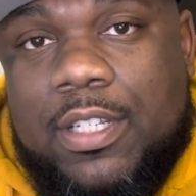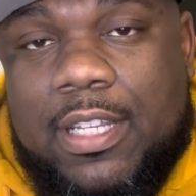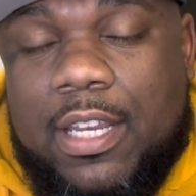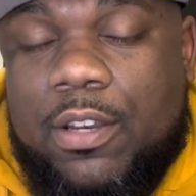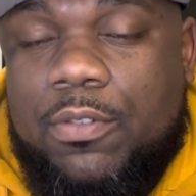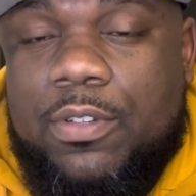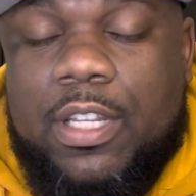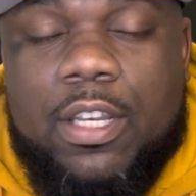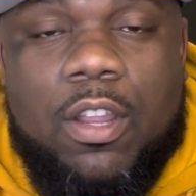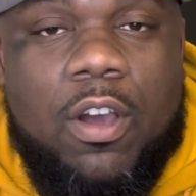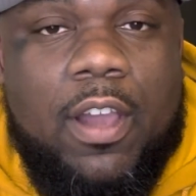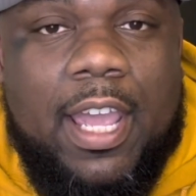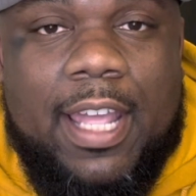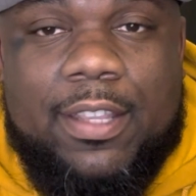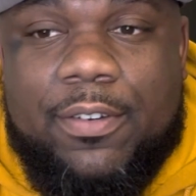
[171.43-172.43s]
I know D-Law
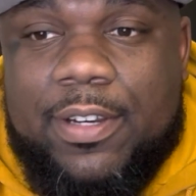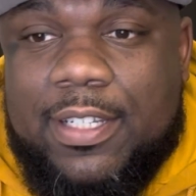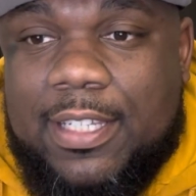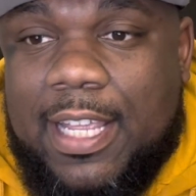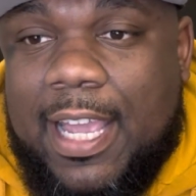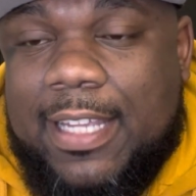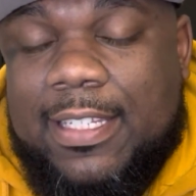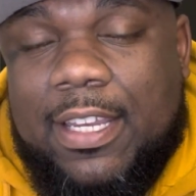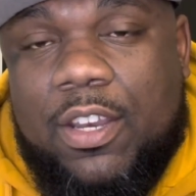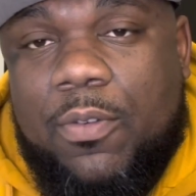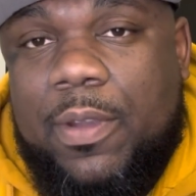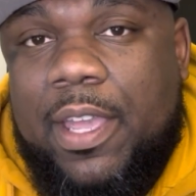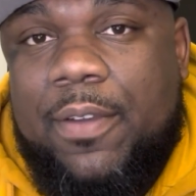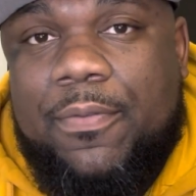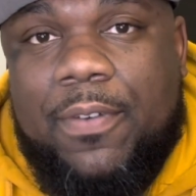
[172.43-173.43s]
had three sacks. I know we
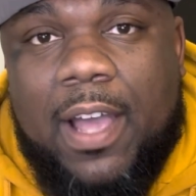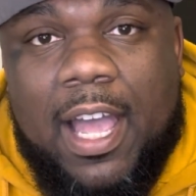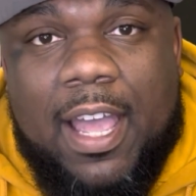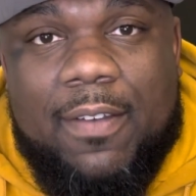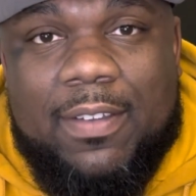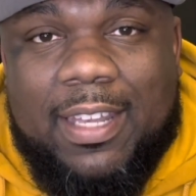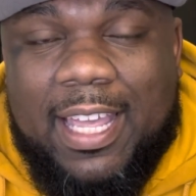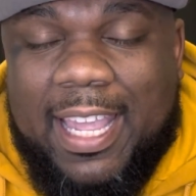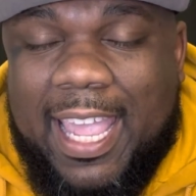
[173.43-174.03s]
had five and like